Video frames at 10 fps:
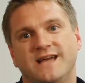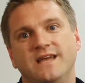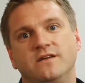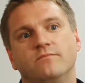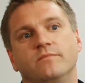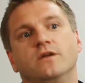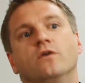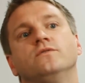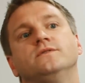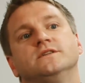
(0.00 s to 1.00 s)
taken
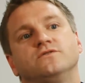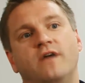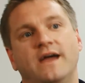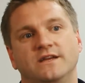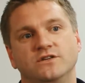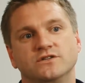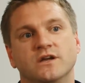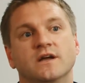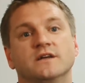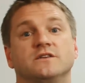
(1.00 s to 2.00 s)
beyond its range,